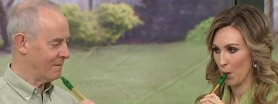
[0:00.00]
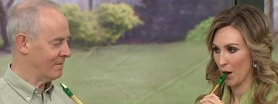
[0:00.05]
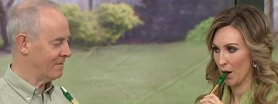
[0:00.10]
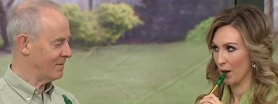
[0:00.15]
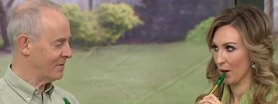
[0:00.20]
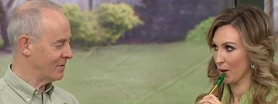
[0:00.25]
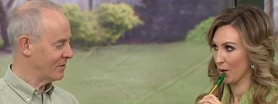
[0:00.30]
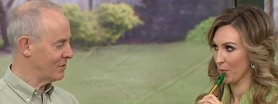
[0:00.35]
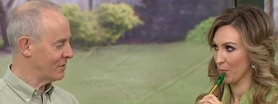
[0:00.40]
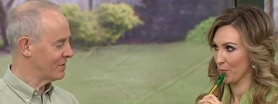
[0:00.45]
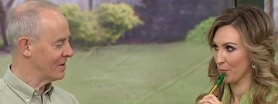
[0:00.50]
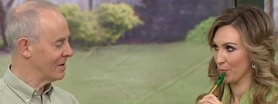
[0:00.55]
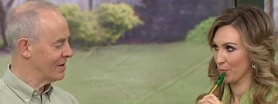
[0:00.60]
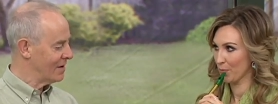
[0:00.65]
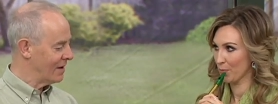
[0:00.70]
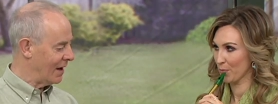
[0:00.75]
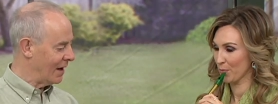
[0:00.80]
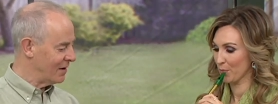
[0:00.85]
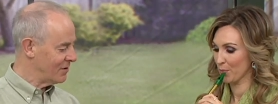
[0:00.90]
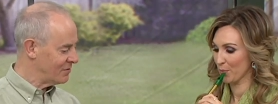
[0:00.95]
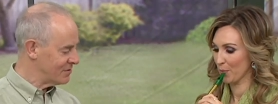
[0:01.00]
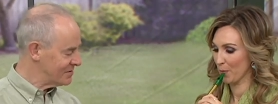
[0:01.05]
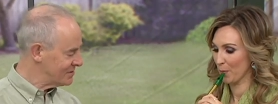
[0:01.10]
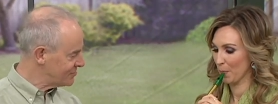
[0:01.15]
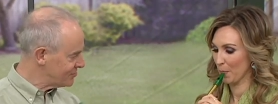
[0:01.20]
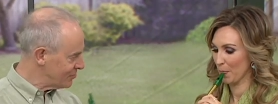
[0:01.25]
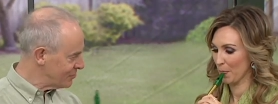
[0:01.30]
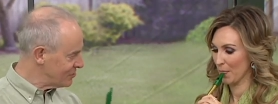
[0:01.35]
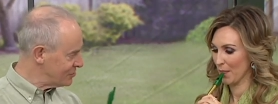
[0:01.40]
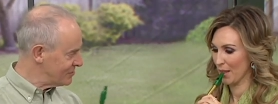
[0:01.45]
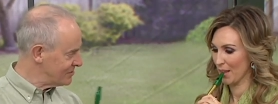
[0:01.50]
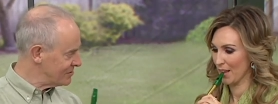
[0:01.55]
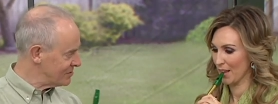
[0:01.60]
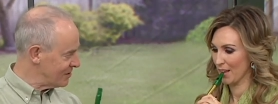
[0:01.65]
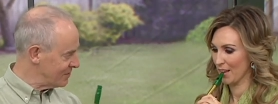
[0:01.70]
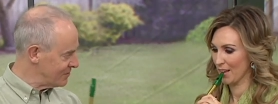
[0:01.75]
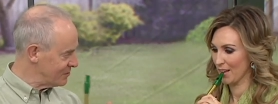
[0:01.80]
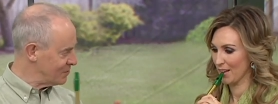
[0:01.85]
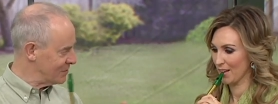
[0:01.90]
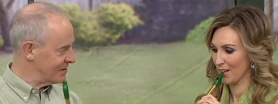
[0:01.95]
Speaker 1: Very good. And there's instructions
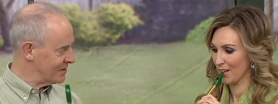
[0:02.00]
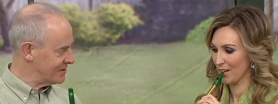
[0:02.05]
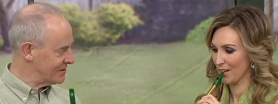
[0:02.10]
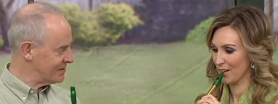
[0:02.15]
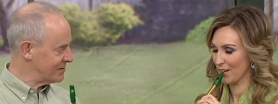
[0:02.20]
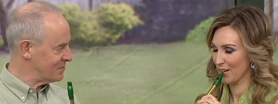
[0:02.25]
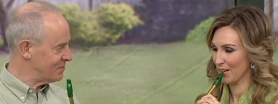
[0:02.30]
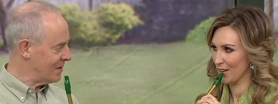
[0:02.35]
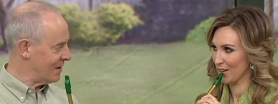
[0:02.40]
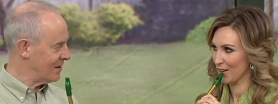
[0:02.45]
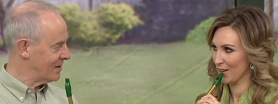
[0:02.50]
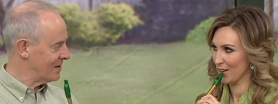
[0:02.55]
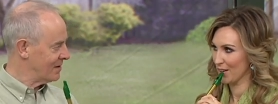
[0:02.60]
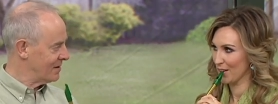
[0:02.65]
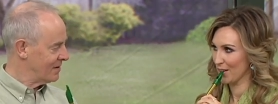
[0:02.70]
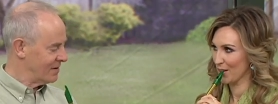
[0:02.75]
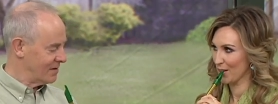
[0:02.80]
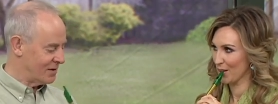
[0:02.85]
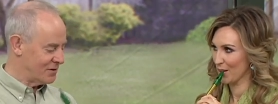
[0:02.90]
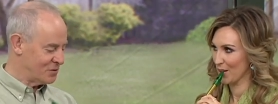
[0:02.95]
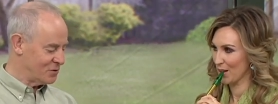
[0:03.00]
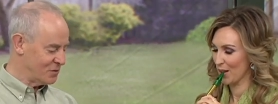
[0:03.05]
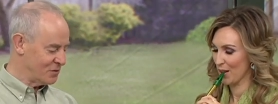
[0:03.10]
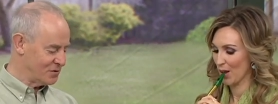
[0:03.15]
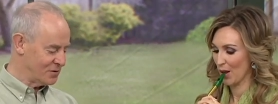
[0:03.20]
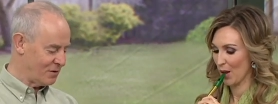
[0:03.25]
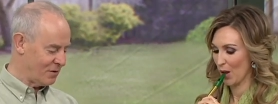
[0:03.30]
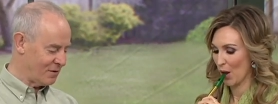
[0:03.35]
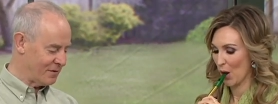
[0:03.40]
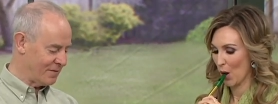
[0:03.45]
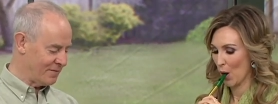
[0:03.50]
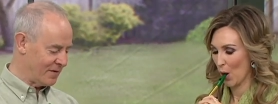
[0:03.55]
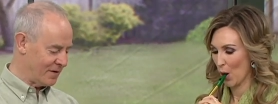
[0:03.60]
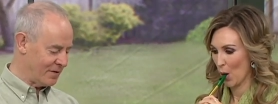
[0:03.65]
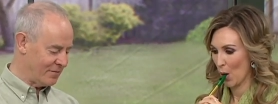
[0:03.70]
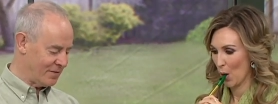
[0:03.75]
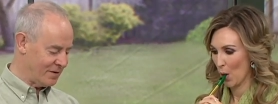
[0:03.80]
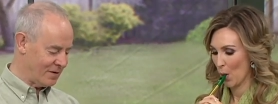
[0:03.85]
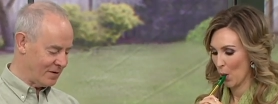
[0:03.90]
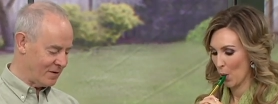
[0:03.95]
comes with this as well. It shows you all the
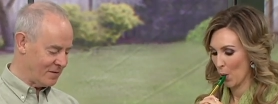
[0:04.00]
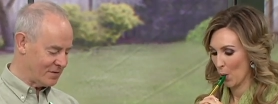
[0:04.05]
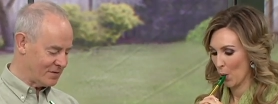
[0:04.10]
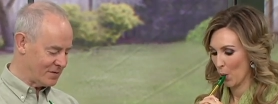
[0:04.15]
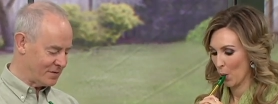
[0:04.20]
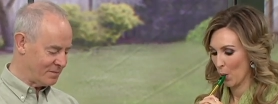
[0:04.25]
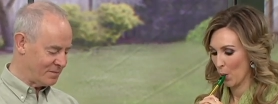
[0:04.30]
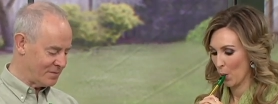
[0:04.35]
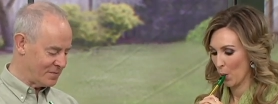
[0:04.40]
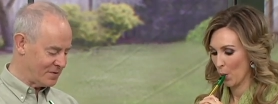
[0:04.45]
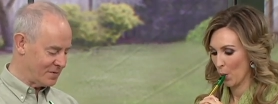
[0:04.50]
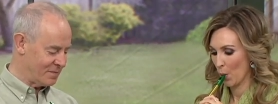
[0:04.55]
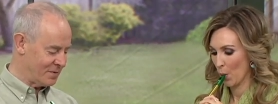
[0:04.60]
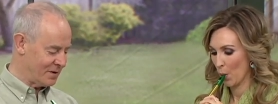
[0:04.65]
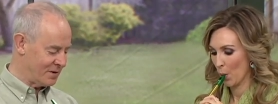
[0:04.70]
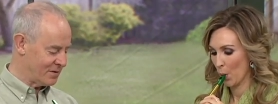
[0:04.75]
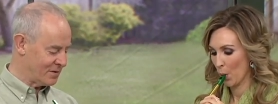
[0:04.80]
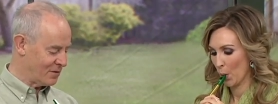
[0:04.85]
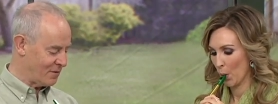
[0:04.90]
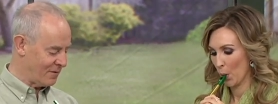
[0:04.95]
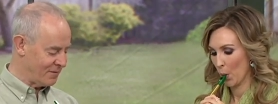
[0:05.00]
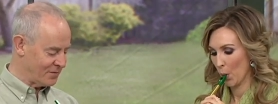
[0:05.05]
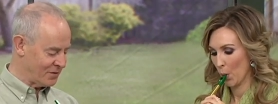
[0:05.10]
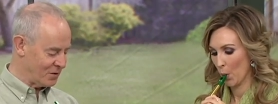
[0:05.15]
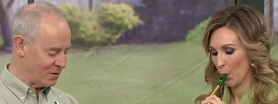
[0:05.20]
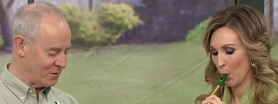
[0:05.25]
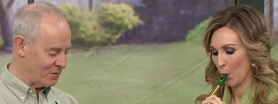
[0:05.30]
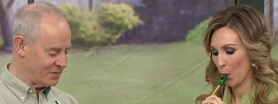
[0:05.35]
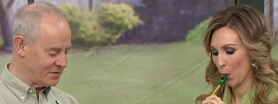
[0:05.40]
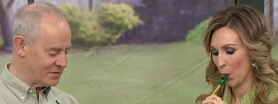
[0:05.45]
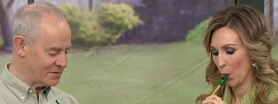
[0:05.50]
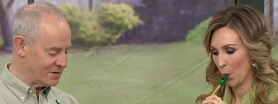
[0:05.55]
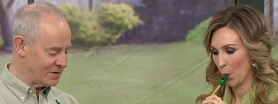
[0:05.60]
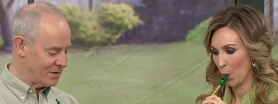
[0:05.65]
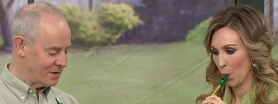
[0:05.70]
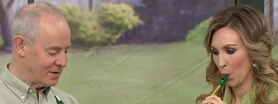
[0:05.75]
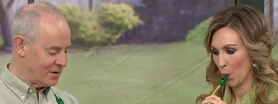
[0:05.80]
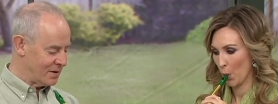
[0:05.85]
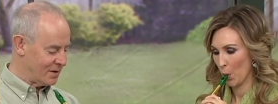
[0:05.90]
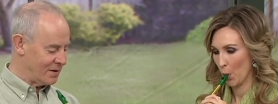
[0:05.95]
fingering, how to, to play, cover the notes,
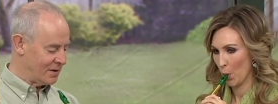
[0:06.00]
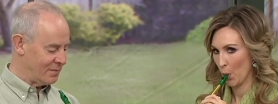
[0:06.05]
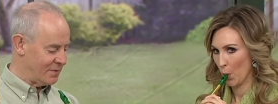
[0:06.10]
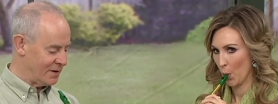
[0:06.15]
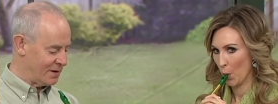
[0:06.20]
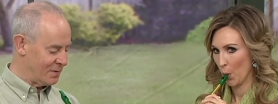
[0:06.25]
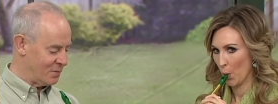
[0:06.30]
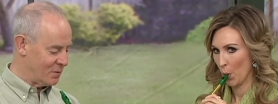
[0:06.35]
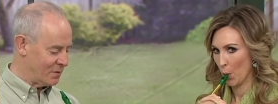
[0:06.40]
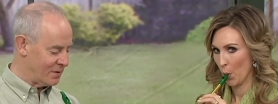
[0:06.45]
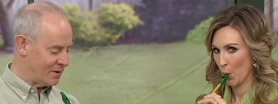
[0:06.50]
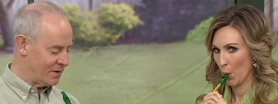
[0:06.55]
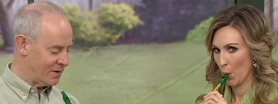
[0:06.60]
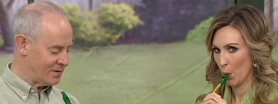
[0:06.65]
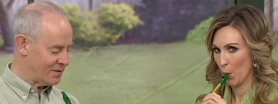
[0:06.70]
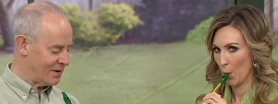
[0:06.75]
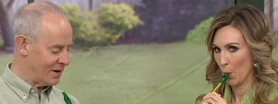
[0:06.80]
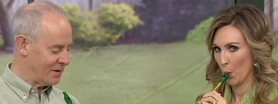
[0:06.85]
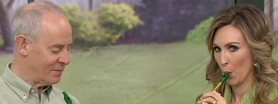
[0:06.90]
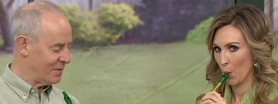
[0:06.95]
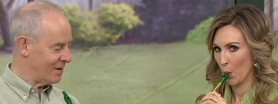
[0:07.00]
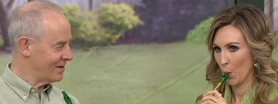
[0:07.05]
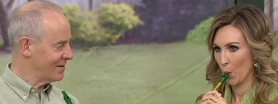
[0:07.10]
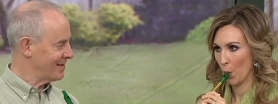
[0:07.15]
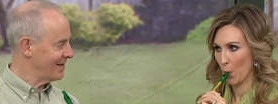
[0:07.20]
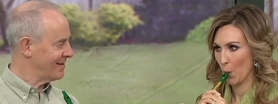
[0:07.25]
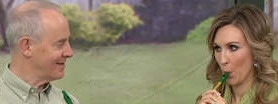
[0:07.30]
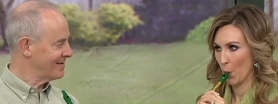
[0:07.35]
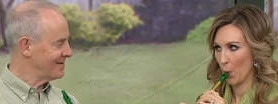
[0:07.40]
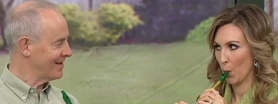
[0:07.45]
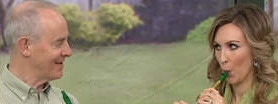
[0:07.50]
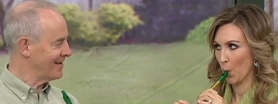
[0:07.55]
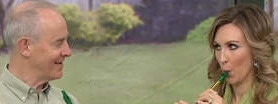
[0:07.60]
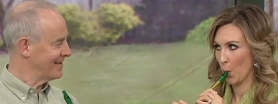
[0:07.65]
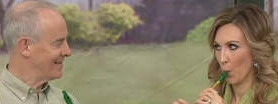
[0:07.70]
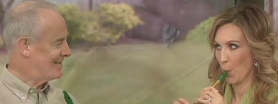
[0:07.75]
and you play them one at a time like